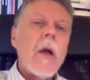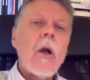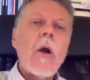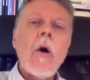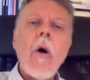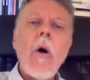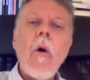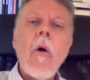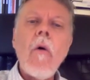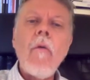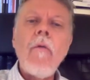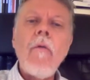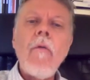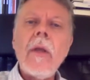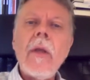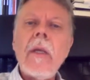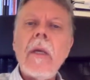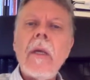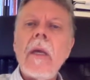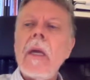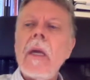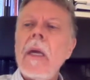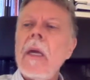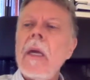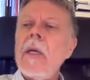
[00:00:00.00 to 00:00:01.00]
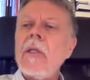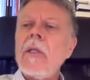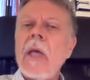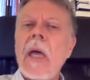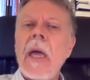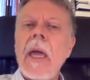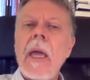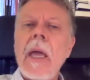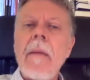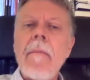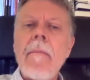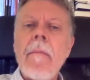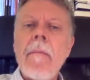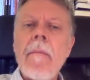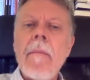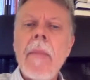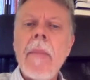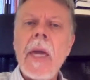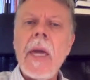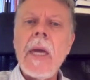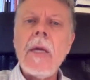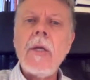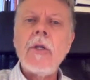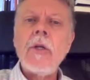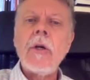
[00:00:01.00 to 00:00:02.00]
COVID is a
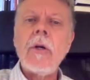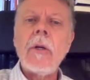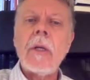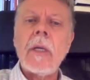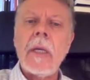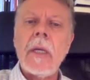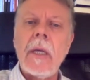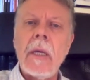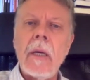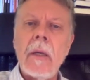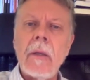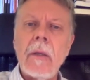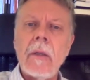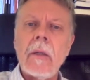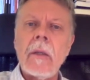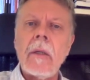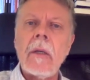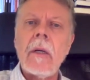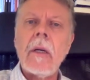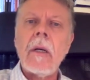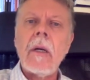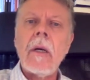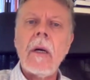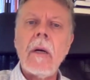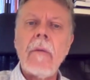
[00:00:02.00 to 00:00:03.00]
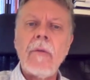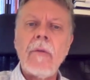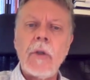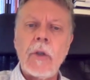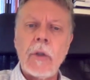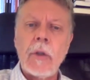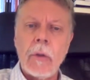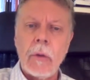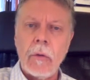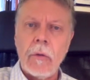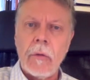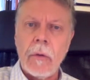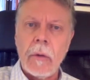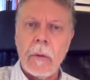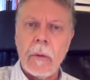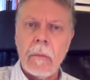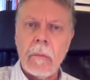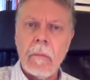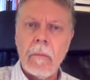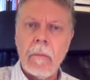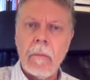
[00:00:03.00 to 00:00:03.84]
major killer of children.